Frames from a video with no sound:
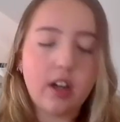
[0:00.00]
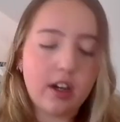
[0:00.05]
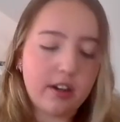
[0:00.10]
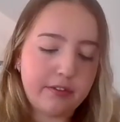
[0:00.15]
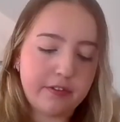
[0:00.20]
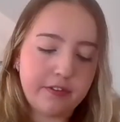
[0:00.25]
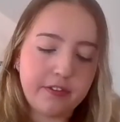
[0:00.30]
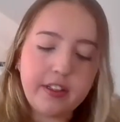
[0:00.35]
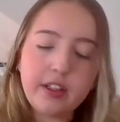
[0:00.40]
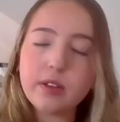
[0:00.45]
even
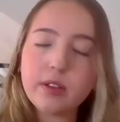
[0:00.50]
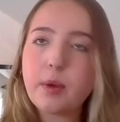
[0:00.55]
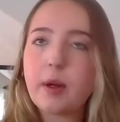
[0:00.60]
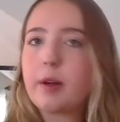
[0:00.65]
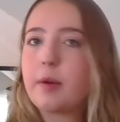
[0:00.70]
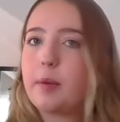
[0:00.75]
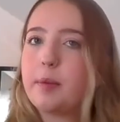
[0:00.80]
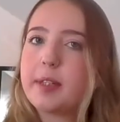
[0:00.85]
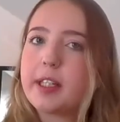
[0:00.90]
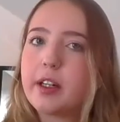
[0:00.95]
on field
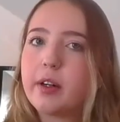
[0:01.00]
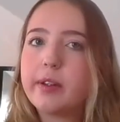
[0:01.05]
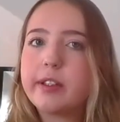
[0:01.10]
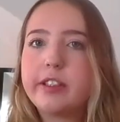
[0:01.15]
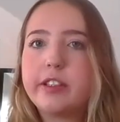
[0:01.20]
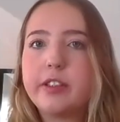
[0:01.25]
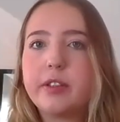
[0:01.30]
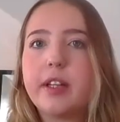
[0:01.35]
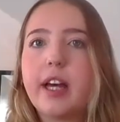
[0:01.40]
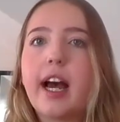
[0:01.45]
work when we go
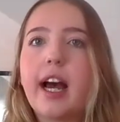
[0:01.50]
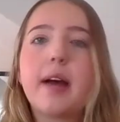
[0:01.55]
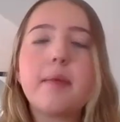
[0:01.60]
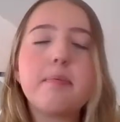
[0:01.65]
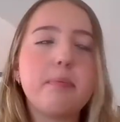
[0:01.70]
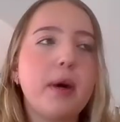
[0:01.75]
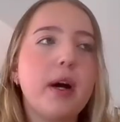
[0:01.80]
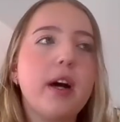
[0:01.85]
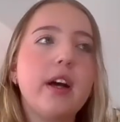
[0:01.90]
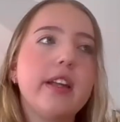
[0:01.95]
and do
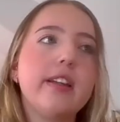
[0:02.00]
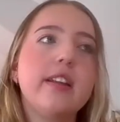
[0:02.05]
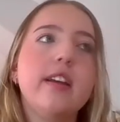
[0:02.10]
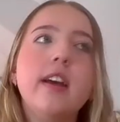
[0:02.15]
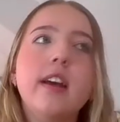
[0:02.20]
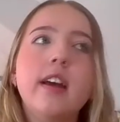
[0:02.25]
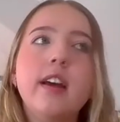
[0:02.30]
that, but